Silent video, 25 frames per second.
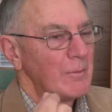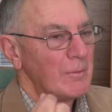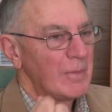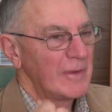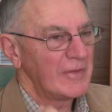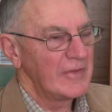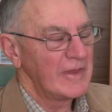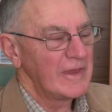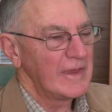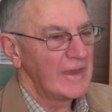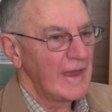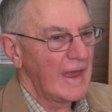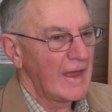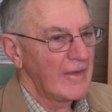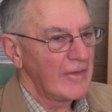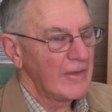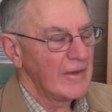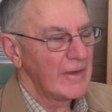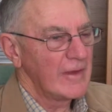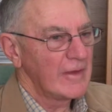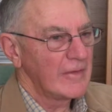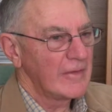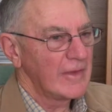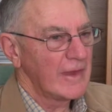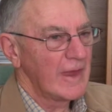But the
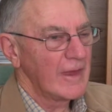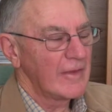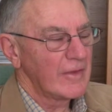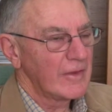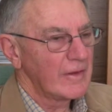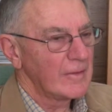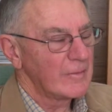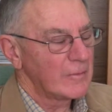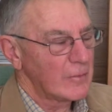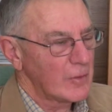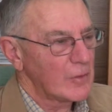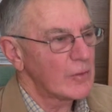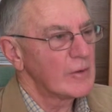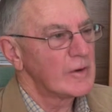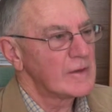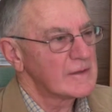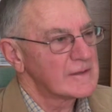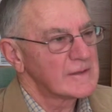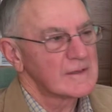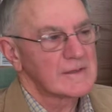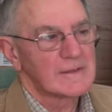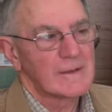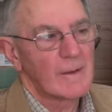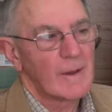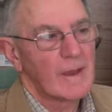other
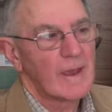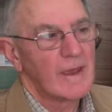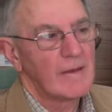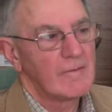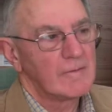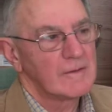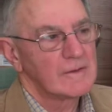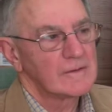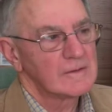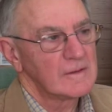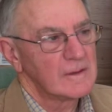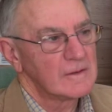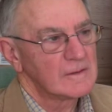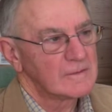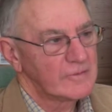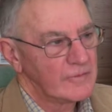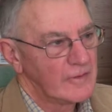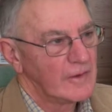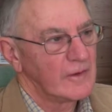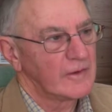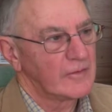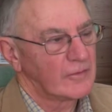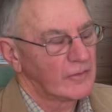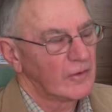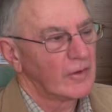criticism I have is
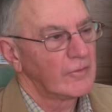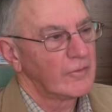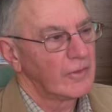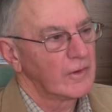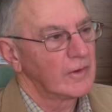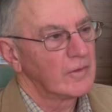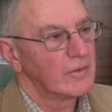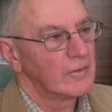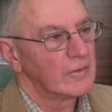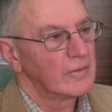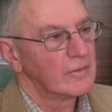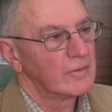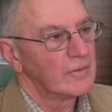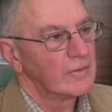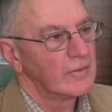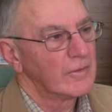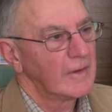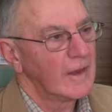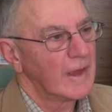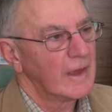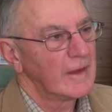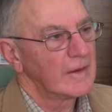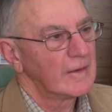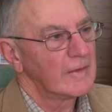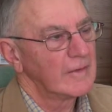philosophical,
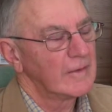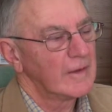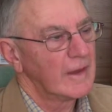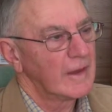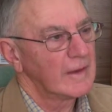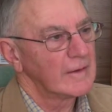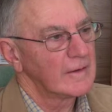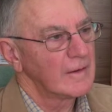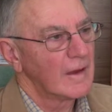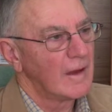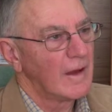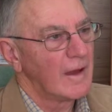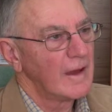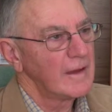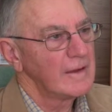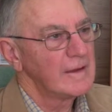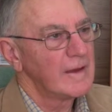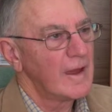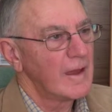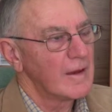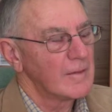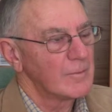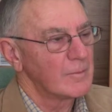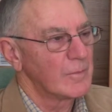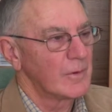that I
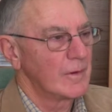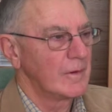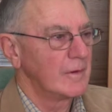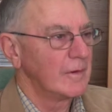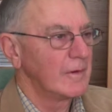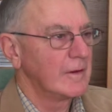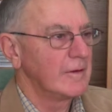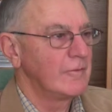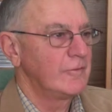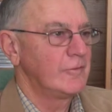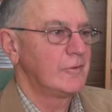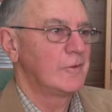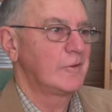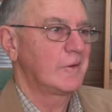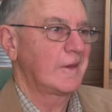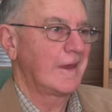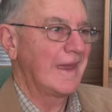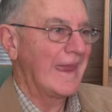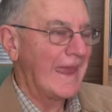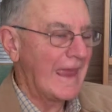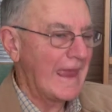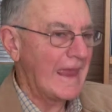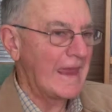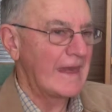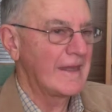don't believe you
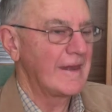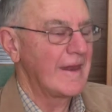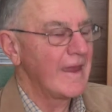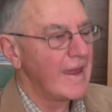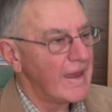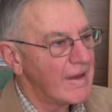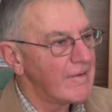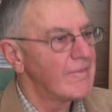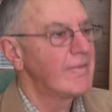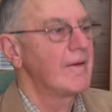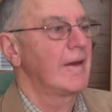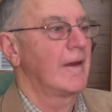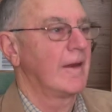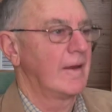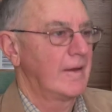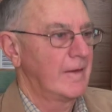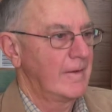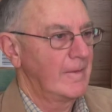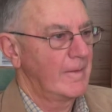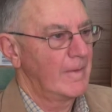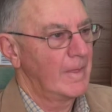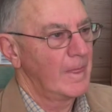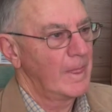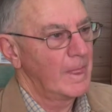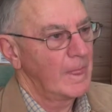can ever
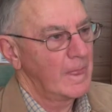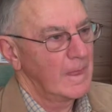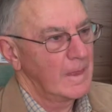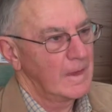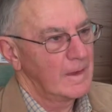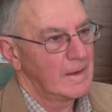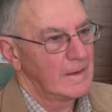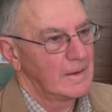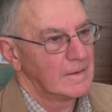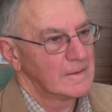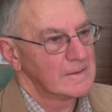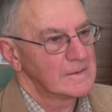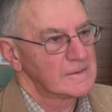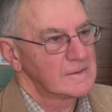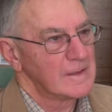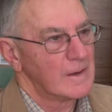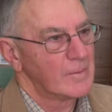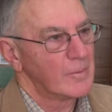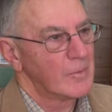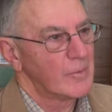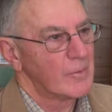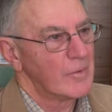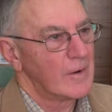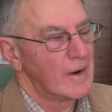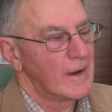
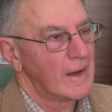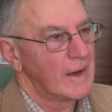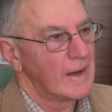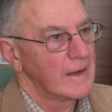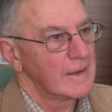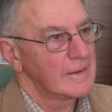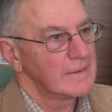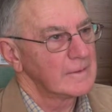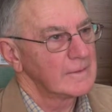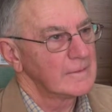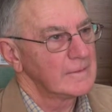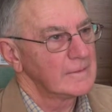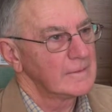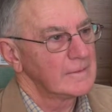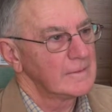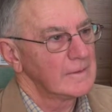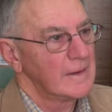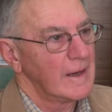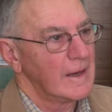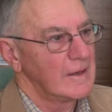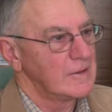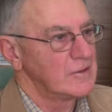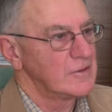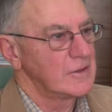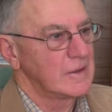separate
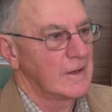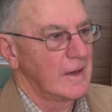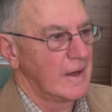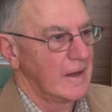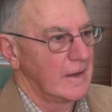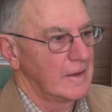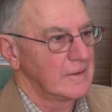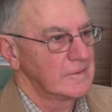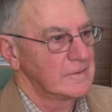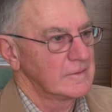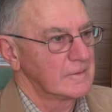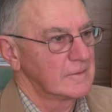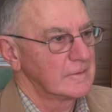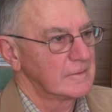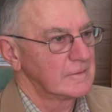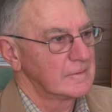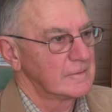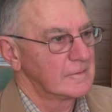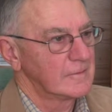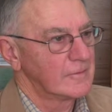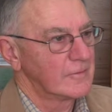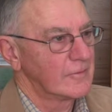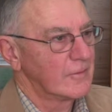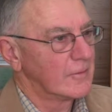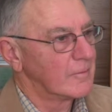education
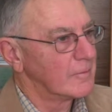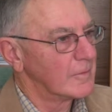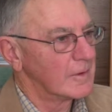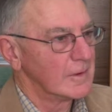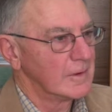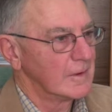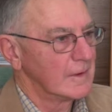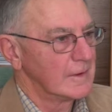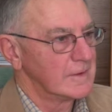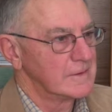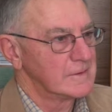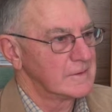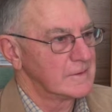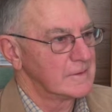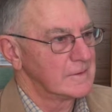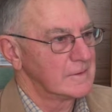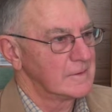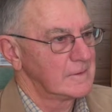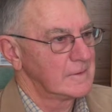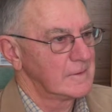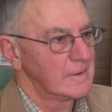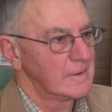from religion.